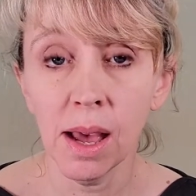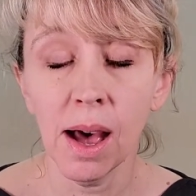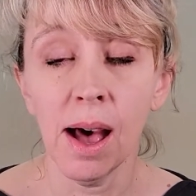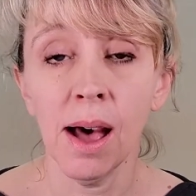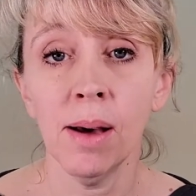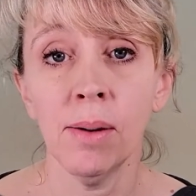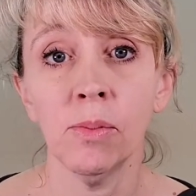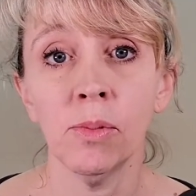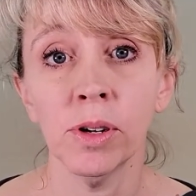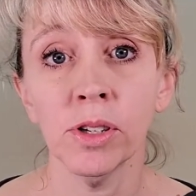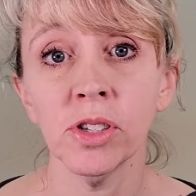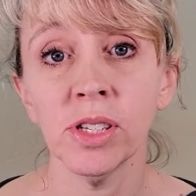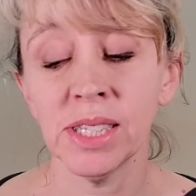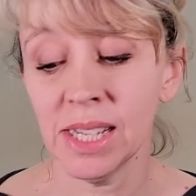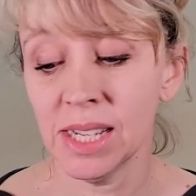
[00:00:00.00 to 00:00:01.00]
We're
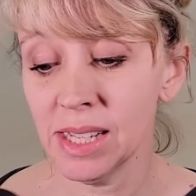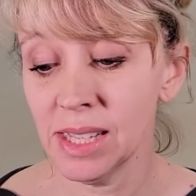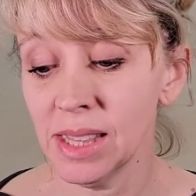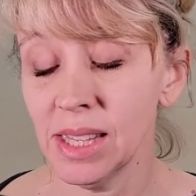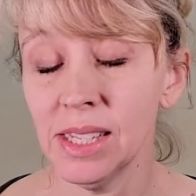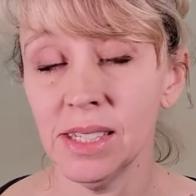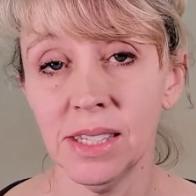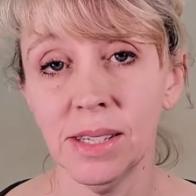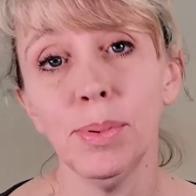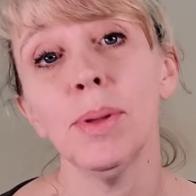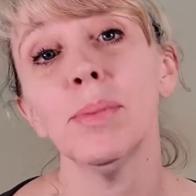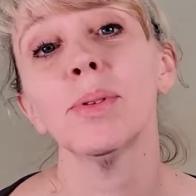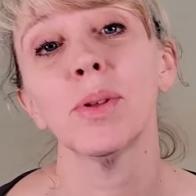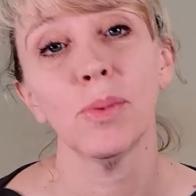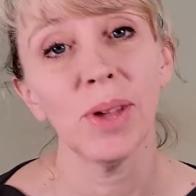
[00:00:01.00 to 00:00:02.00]
just sending this to
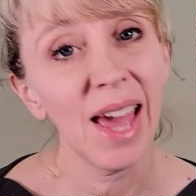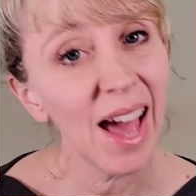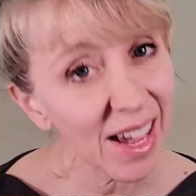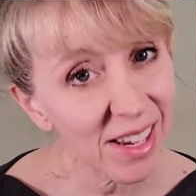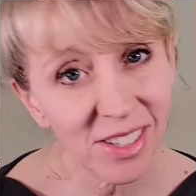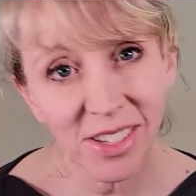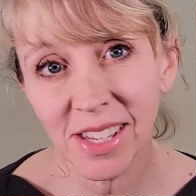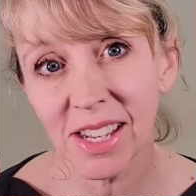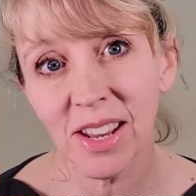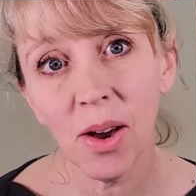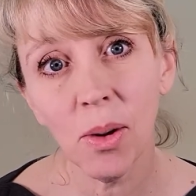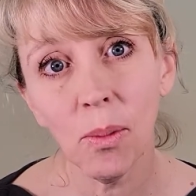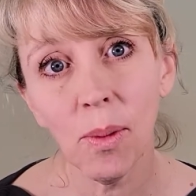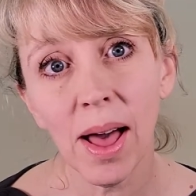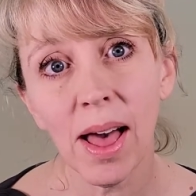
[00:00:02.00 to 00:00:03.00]
people that we actually know
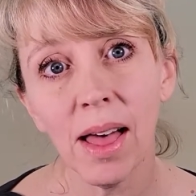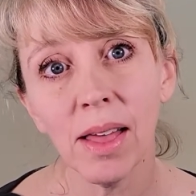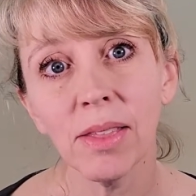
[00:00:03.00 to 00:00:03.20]
well,